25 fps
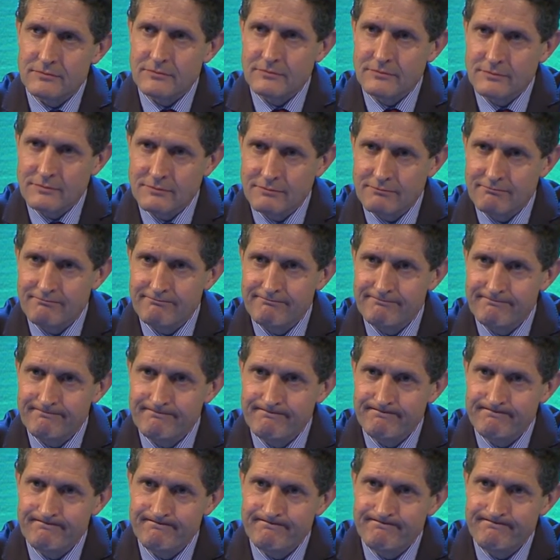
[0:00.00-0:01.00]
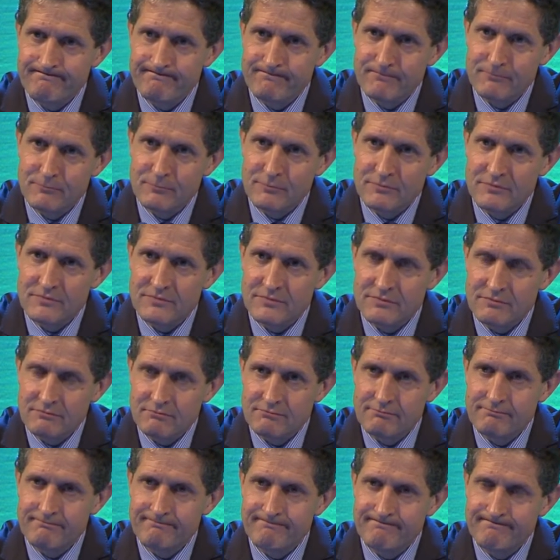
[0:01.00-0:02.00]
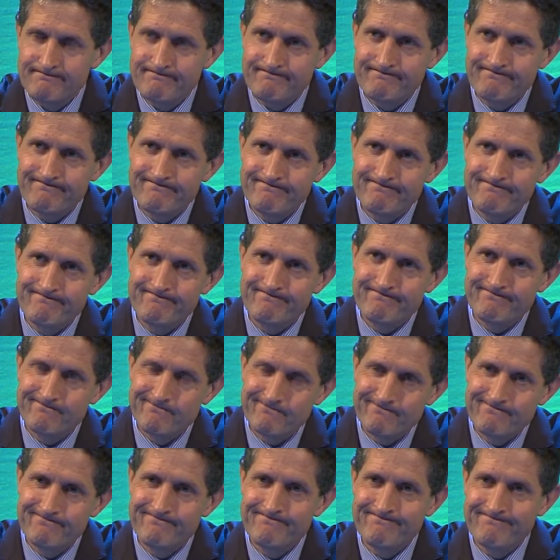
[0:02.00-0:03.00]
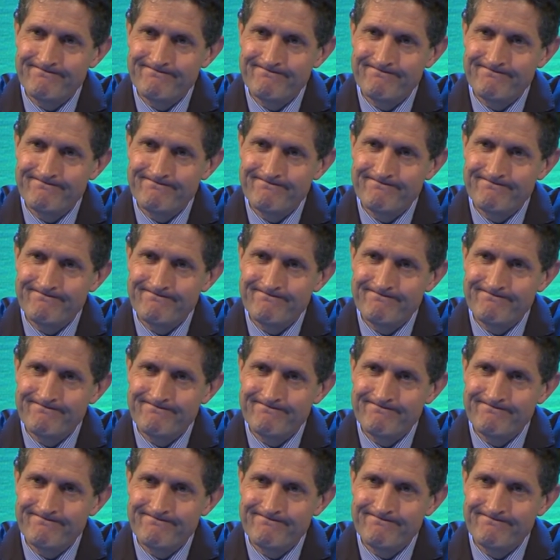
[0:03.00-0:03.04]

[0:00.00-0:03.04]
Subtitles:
globalizing world, and obviously